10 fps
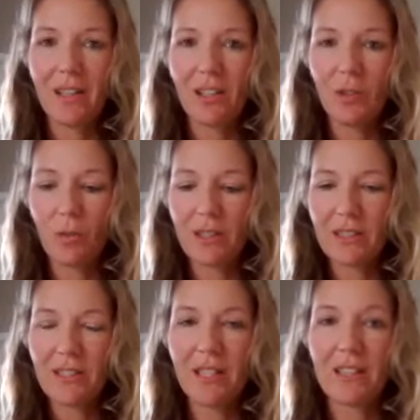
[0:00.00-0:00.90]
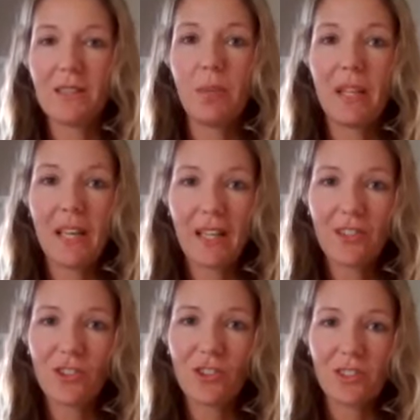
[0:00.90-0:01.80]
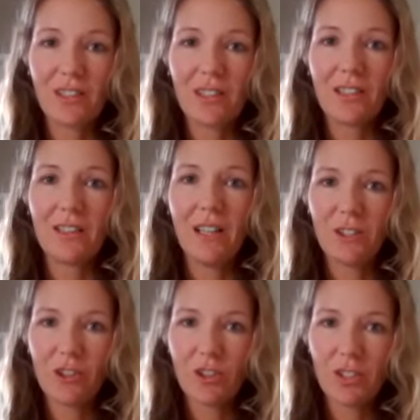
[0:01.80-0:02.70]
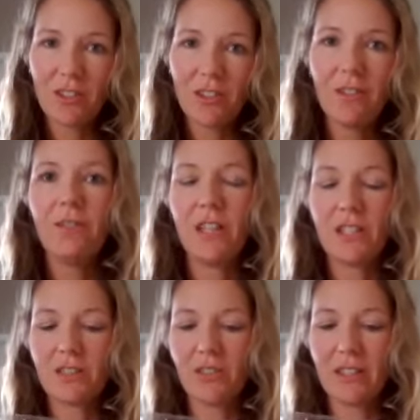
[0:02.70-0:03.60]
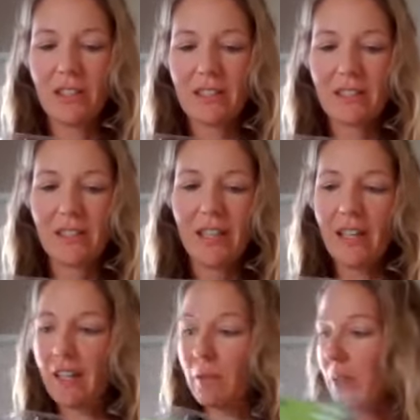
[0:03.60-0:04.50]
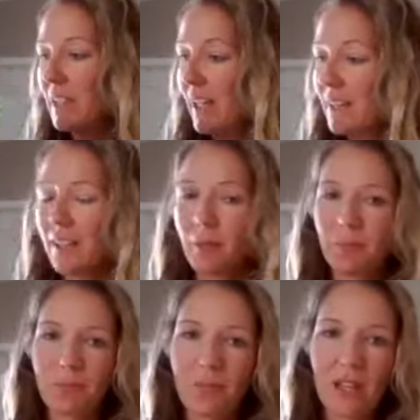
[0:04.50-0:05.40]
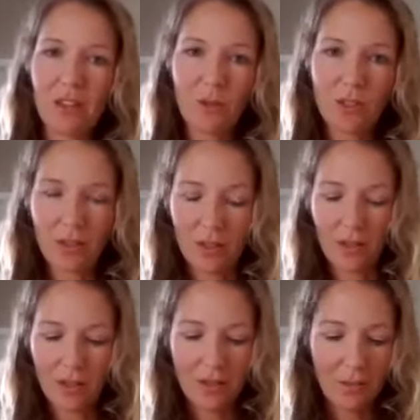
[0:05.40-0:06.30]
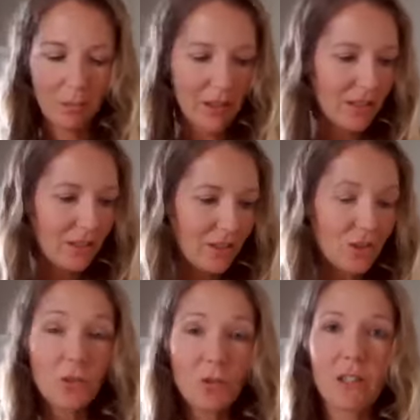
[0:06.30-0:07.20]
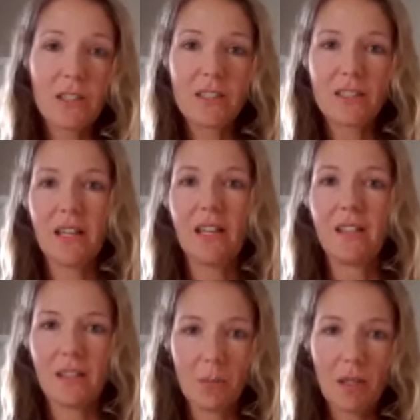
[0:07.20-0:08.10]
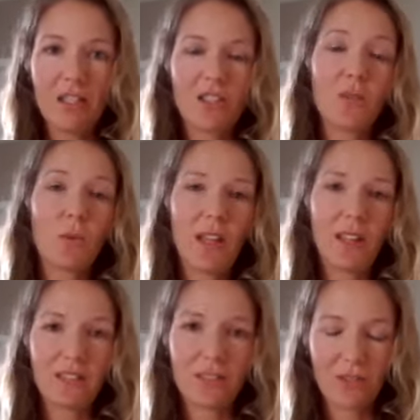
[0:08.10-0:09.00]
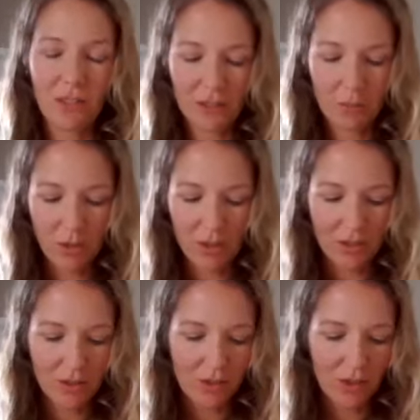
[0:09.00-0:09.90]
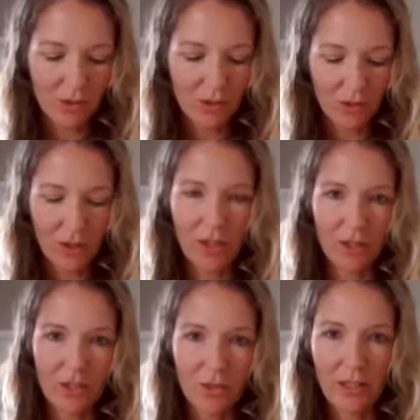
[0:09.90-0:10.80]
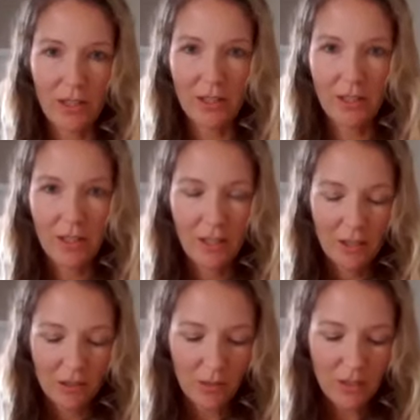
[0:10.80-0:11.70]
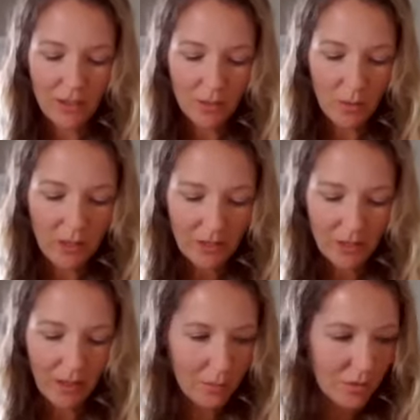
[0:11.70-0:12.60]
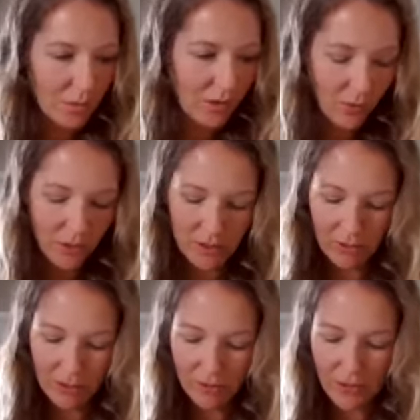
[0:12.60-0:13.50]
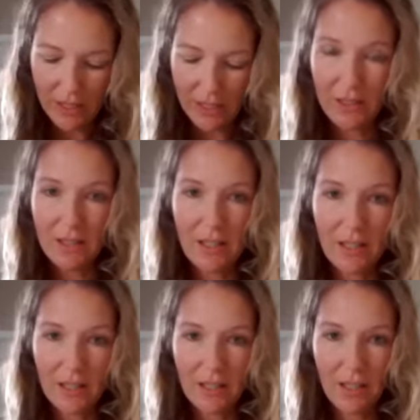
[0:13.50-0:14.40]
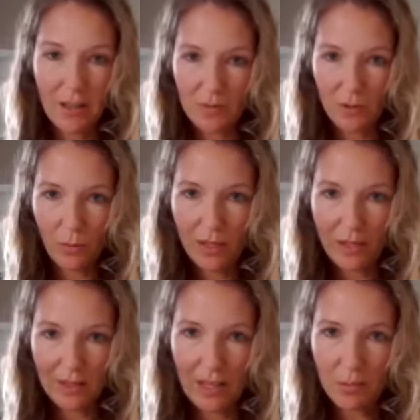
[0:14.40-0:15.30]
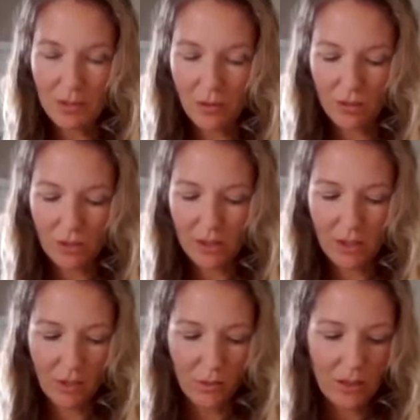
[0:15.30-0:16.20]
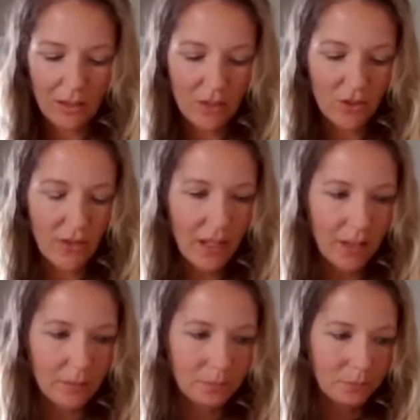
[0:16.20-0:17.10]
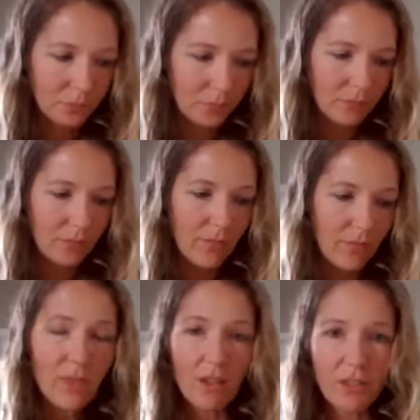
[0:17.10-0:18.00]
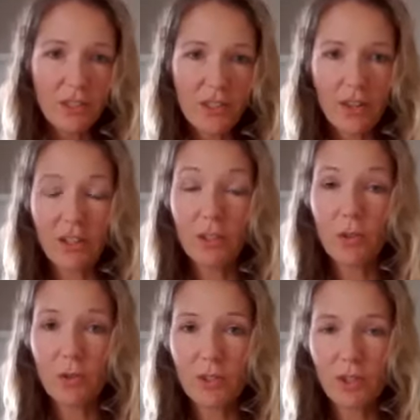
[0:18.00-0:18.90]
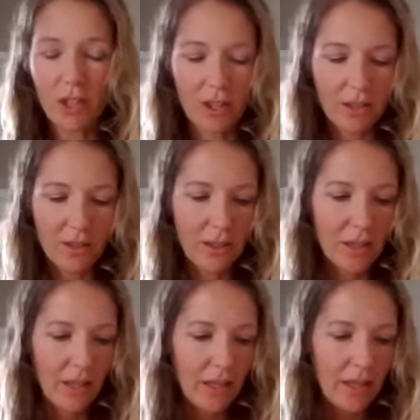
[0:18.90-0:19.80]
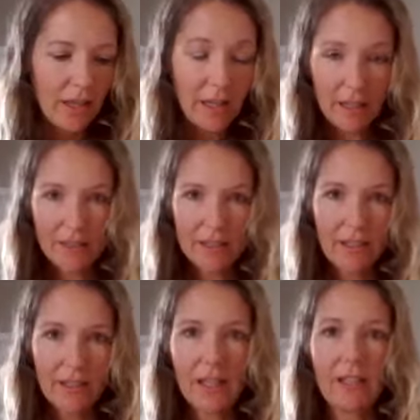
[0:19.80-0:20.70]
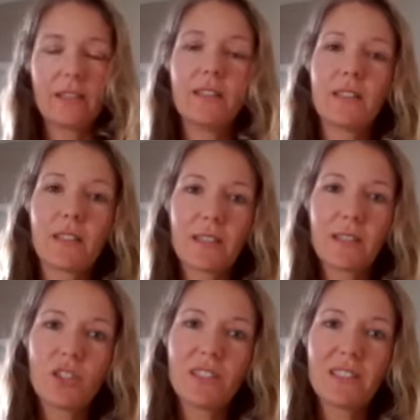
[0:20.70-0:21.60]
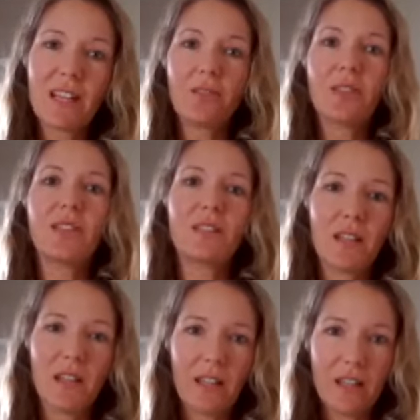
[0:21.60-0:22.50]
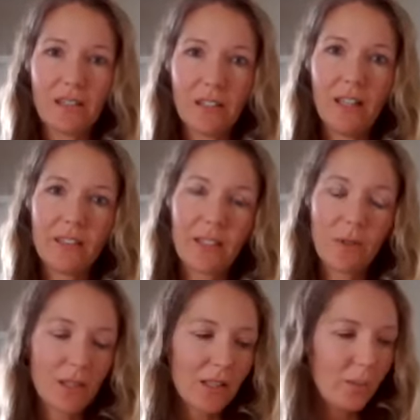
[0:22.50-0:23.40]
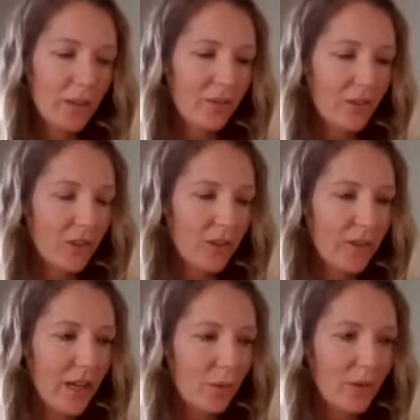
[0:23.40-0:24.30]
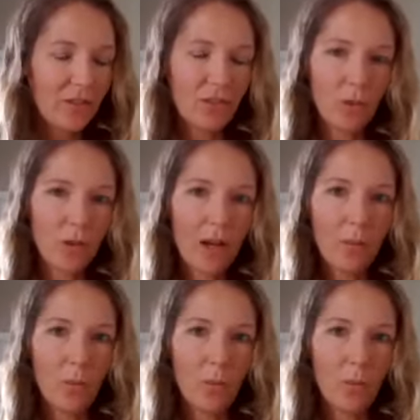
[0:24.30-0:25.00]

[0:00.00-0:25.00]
You want to test pH, nitrogen, phosphorus, and potassium. Those are the main nutrients, and then the pH as well is very important to garden soil. So this one comes with 4 different vials, and it comes with capsules that go in each vial. First of all, you go to your garden and dig at least 6 inches down, because down a little bit further, that will give you a